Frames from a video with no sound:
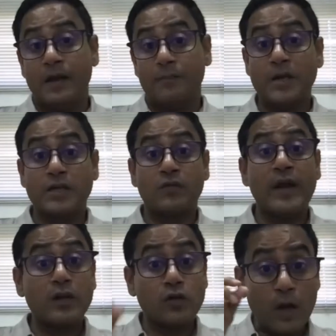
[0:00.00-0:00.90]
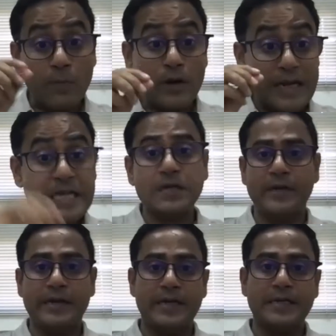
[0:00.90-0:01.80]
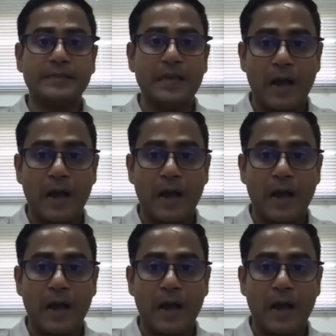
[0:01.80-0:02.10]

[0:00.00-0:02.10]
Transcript: But when I talk about intermediaries,